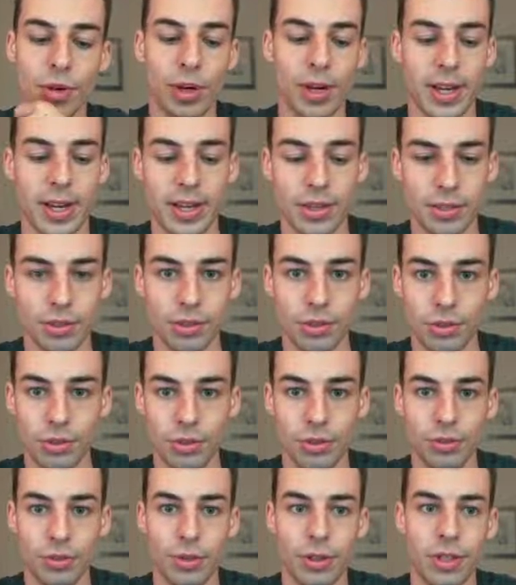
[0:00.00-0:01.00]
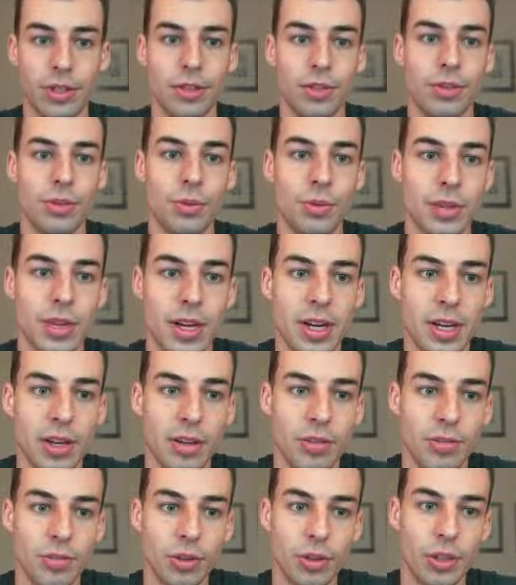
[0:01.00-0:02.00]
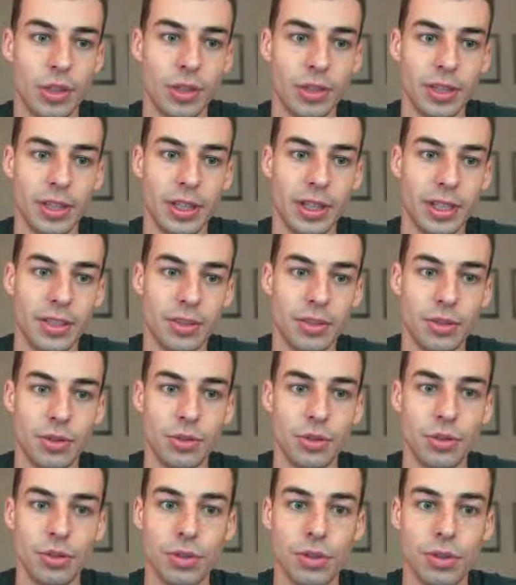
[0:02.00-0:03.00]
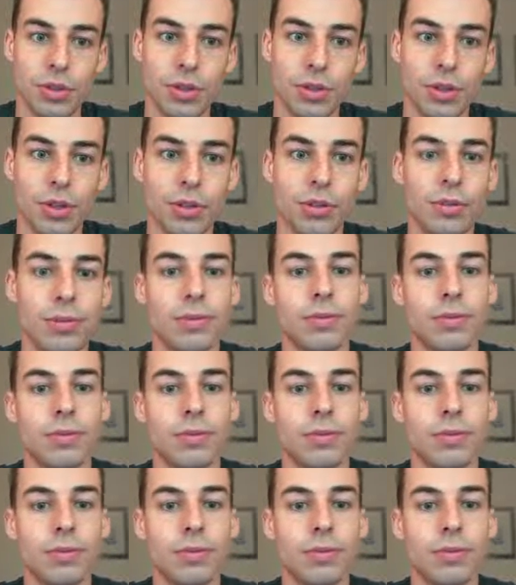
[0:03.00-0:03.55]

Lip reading: our answer, right? So we have long ans equals 0.